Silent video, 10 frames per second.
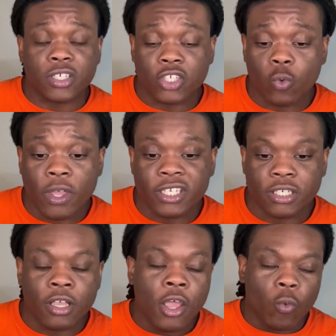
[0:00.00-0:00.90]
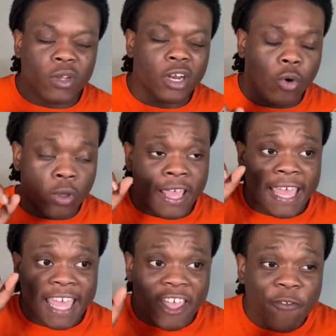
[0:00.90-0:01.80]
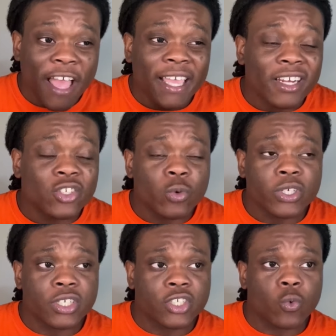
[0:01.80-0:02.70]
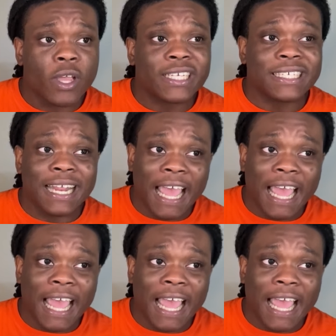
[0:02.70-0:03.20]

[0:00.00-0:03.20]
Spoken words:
situation, we know if I get into a situation,